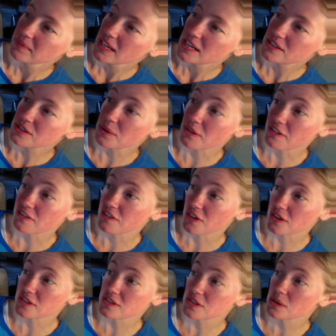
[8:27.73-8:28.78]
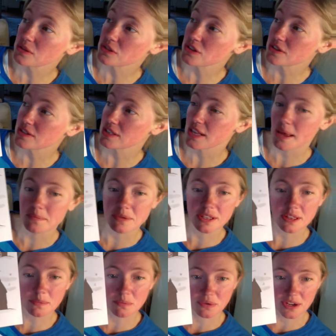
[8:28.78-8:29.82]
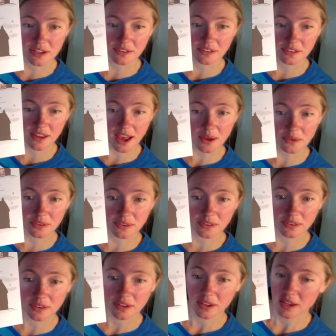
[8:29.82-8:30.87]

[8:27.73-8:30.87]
So the first soldier slept in the priest's house,